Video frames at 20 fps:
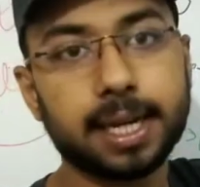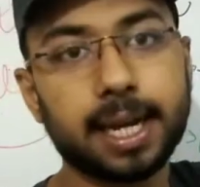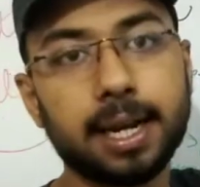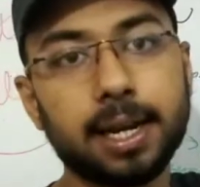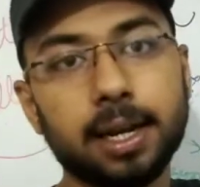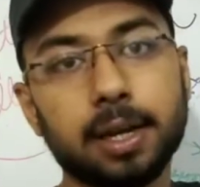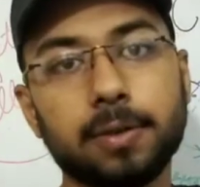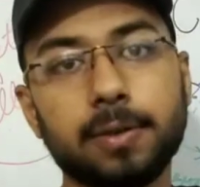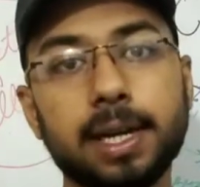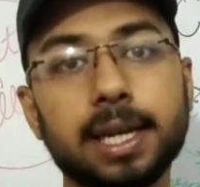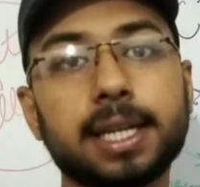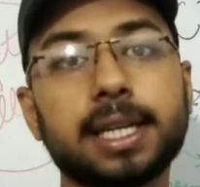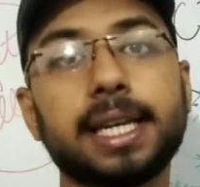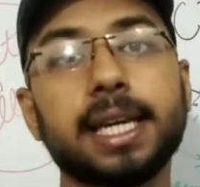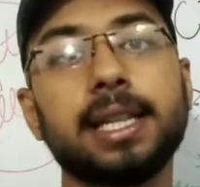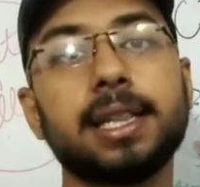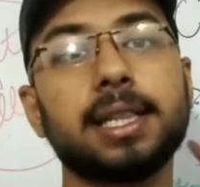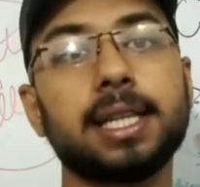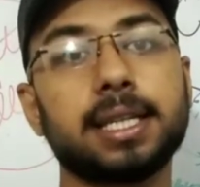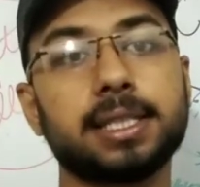cell will
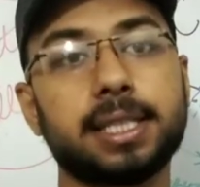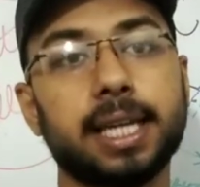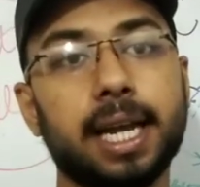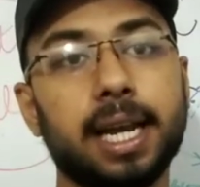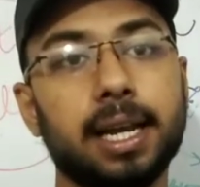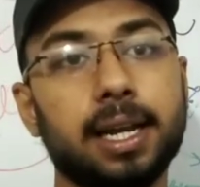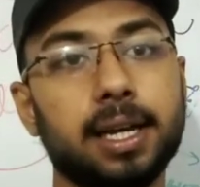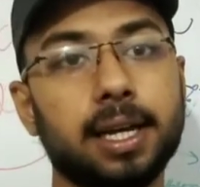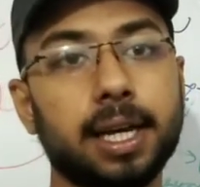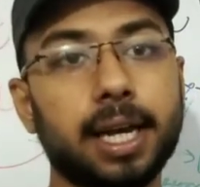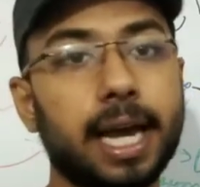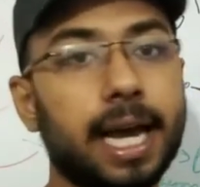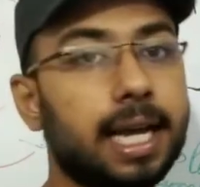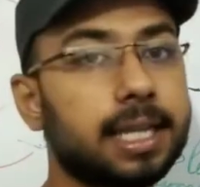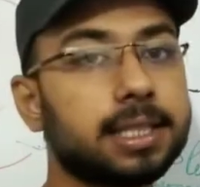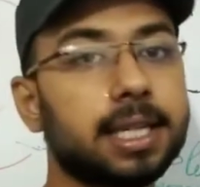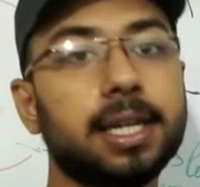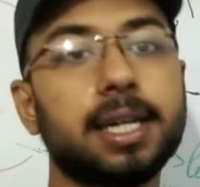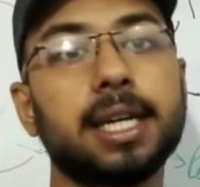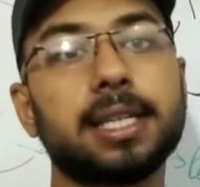kill the cell
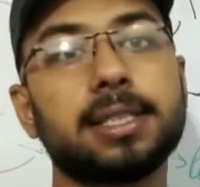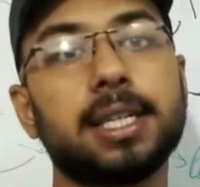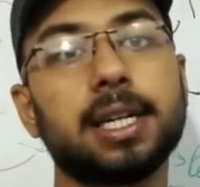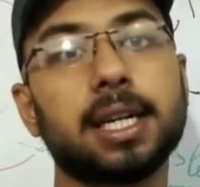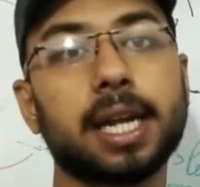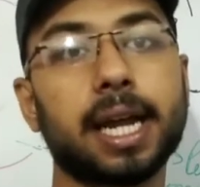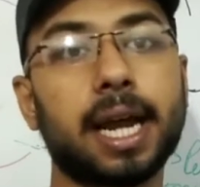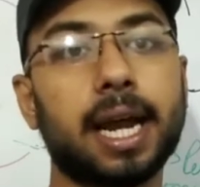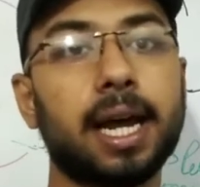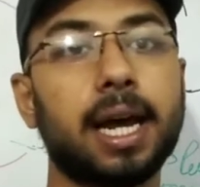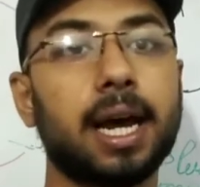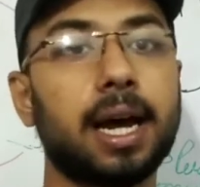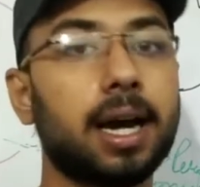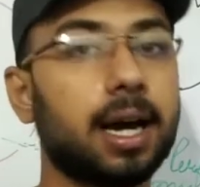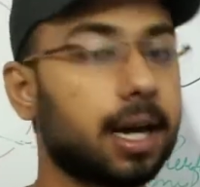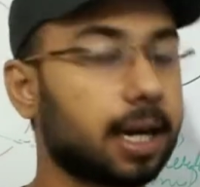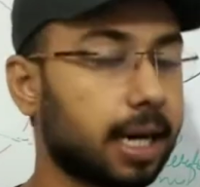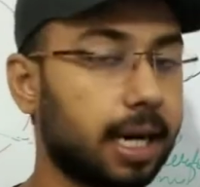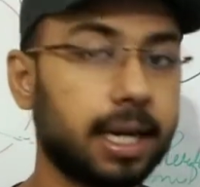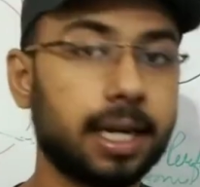as it doesn't
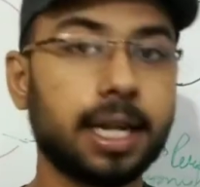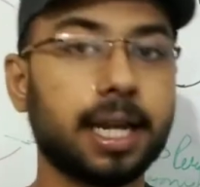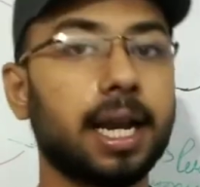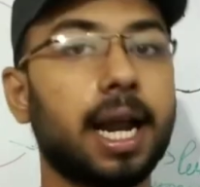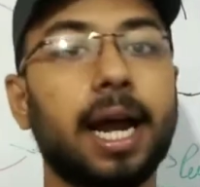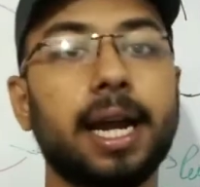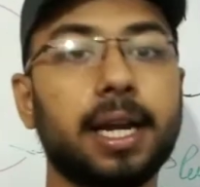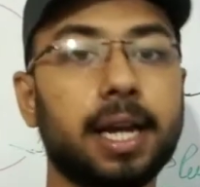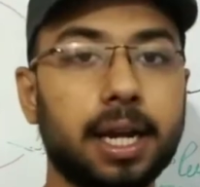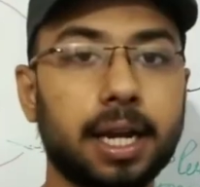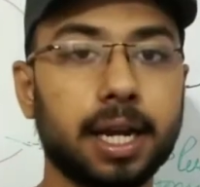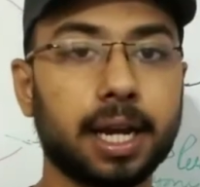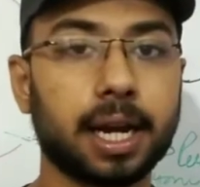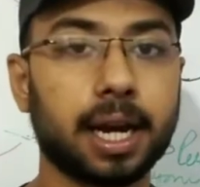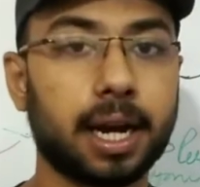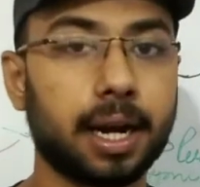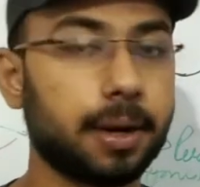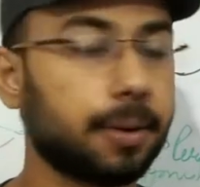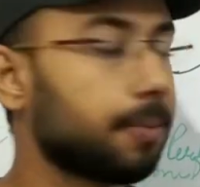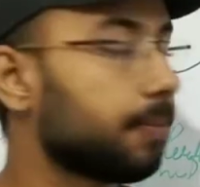contain identity
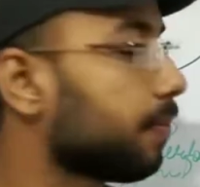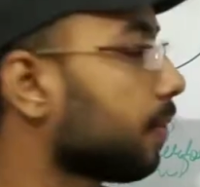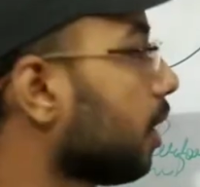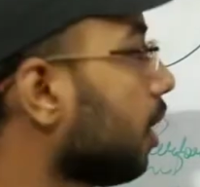card.